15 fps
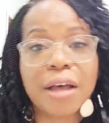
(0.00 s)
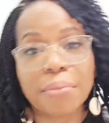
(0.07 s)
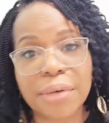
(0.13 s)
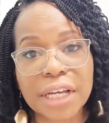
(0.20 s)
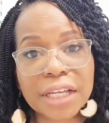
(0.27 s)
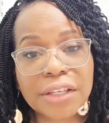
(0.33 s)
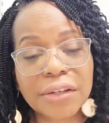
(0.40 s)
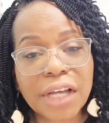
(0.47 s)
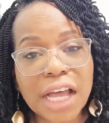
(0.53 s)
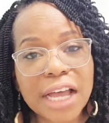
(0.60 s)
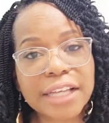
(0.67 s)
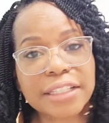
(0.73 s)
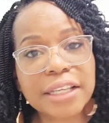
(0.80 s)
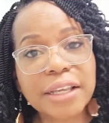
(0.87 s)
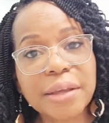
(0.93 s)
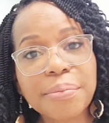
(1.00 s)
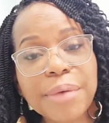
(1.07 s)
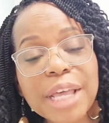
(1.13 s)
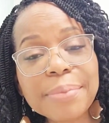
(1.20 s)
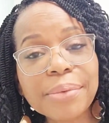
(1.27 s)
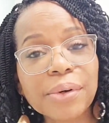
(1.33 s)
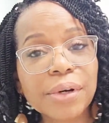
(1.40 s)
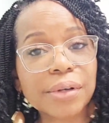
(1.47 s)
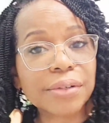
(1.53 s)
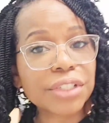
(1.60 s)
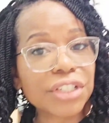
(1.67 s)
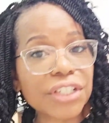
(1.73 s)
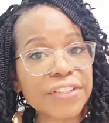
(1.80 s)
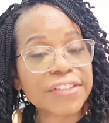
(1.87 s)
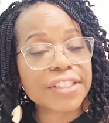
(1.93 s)
But you guys, people
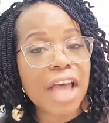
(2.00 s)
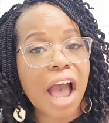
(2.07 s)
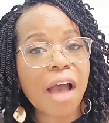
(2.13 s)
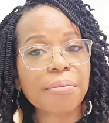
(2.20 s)
just stop